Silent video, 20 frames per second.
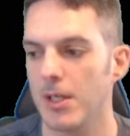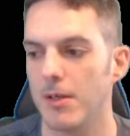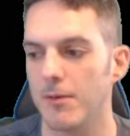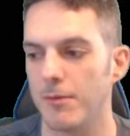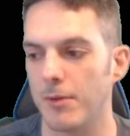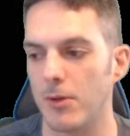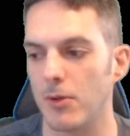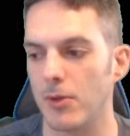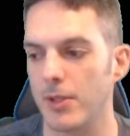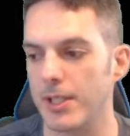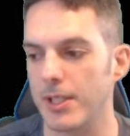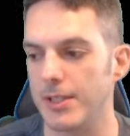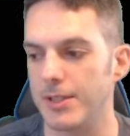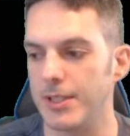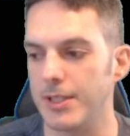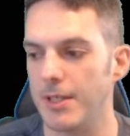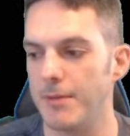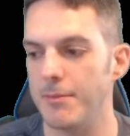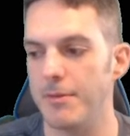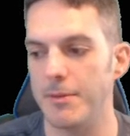If we were to look at
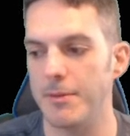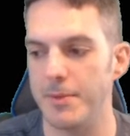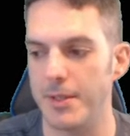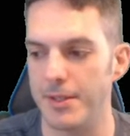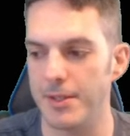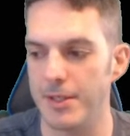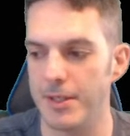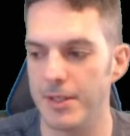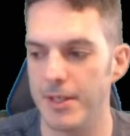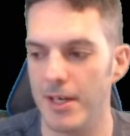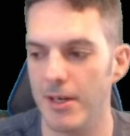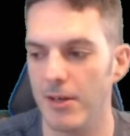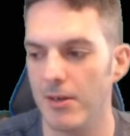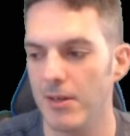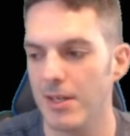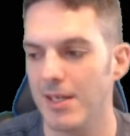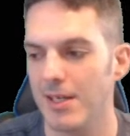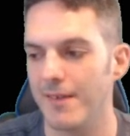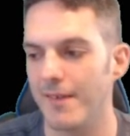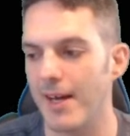DMVPN
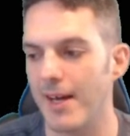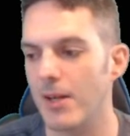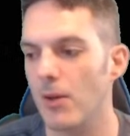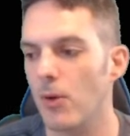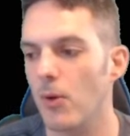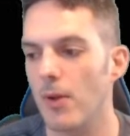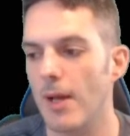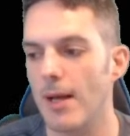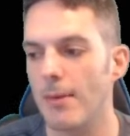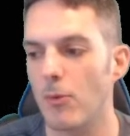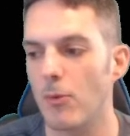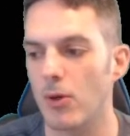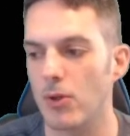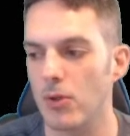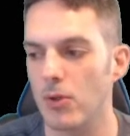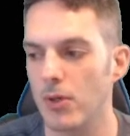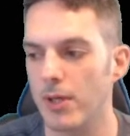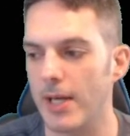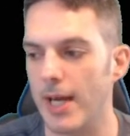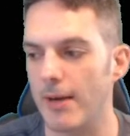detail, not a whole lot more to
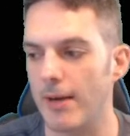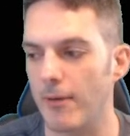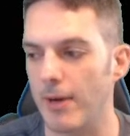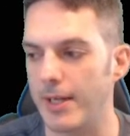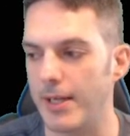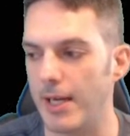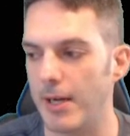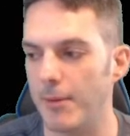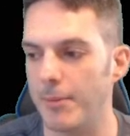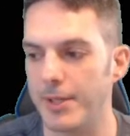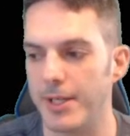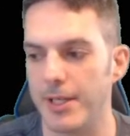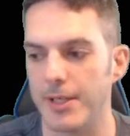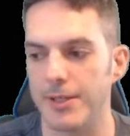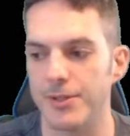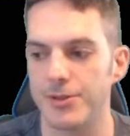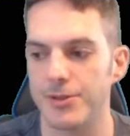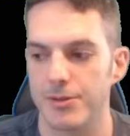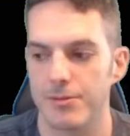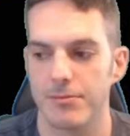look at right now
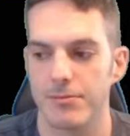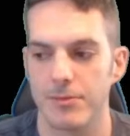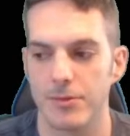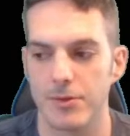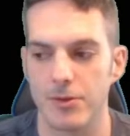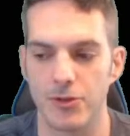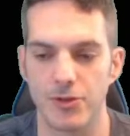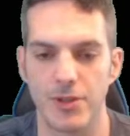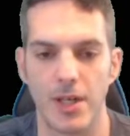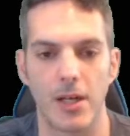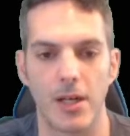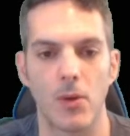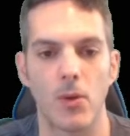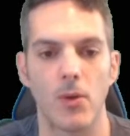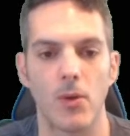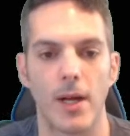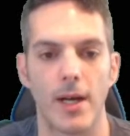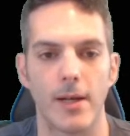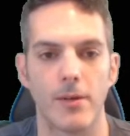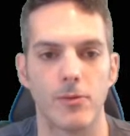because there's not a
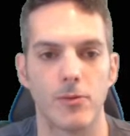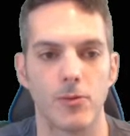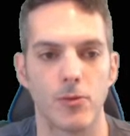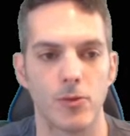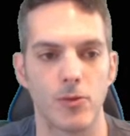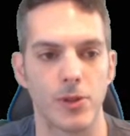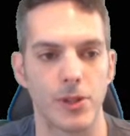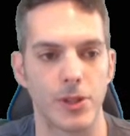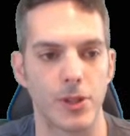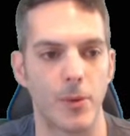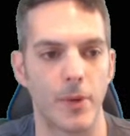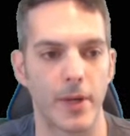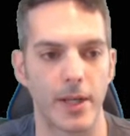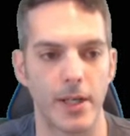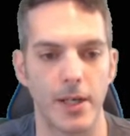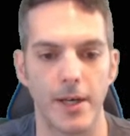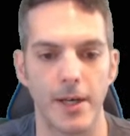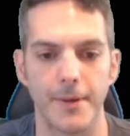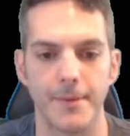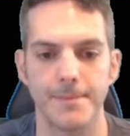whole lot really going
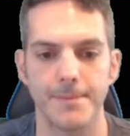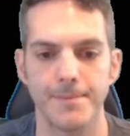on.